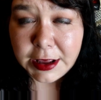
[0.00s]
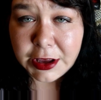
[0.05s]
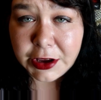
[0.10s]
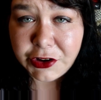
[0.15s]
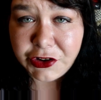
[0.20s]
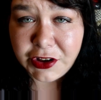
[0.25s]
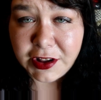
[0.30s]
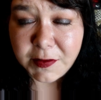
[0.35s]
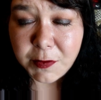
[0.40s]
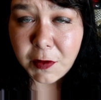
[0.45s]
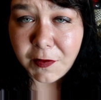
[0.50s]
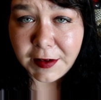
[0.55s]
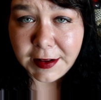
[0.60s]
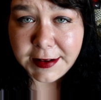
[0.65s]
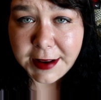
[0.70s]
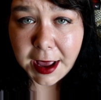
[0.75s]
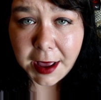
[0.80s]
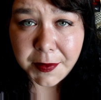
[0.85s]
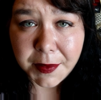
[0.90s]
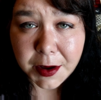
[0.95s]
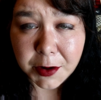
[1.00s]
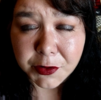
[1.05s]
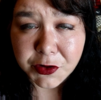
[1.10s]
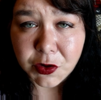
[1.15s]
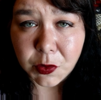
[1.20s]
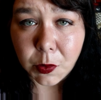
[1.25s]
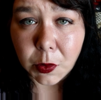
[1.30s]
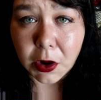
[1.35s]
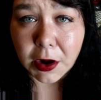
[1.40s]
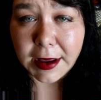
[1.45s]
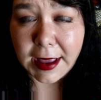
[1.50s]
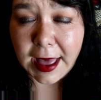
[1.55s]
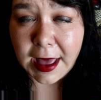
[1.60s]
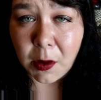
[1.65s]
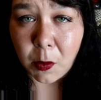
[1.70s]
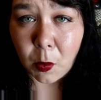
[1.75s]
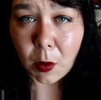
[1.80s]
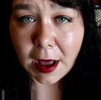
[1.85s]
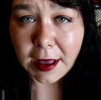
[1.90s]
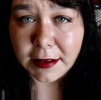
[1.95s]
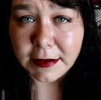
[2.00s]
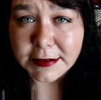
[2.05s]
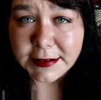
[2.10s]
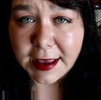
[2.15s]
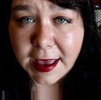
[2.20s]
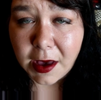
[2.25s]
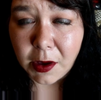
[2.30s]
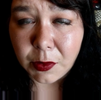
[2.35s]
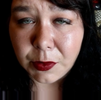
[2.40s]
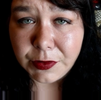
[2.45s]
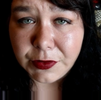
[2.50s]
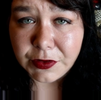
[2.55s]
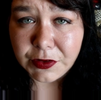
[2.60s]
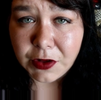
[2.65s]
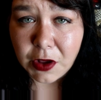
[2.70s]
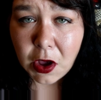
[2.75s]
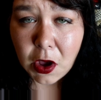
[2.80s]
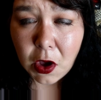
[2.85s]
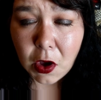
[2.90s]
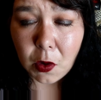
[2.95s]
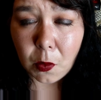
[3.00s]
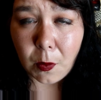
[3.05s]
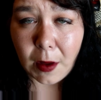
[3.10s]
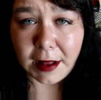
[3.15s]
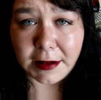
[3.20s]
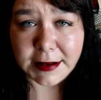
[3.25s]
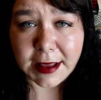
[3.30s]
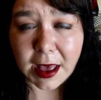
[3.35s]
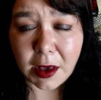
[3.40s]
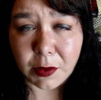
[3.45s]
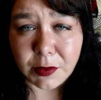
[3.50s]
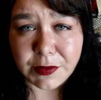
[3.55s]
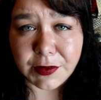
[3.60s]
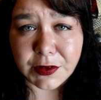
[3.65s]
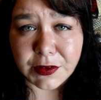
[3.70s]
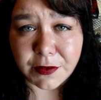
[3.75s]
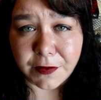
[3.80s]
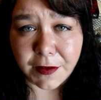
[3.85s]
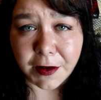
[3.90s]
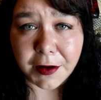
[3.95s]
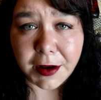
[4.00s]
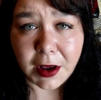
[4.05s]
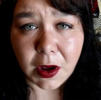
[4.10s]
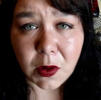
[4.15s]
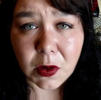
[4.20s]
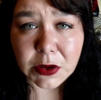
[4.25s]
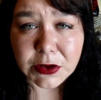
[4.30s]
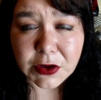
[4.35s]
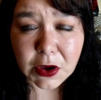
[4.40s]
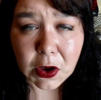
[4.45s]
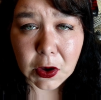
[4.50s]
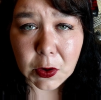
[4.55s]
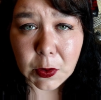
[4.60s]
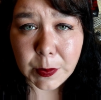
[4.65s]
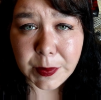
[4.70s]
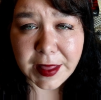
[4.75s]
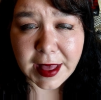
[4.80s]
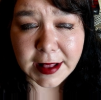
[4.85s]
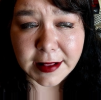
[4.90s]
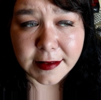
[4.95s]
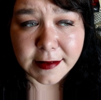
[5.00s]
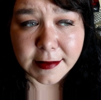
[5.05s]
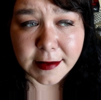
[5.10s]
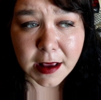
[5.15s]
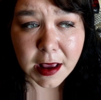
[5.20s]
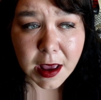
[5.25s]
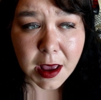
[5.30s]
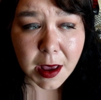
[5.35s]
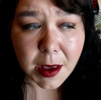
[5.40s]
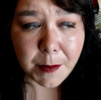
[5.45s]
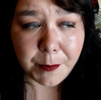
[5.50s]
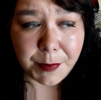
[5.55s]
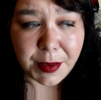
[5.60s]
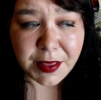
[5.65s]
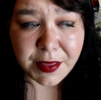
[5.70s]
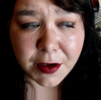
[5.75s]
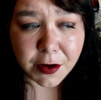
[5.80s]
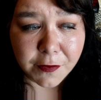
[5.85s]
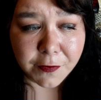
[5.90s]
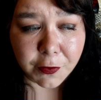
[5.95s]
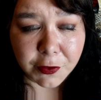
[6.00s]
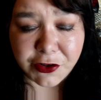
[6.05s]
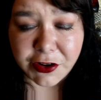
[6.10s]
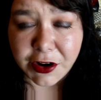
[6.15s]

She's moving down there to work at Wild House. Wild House is a very old home that's been there for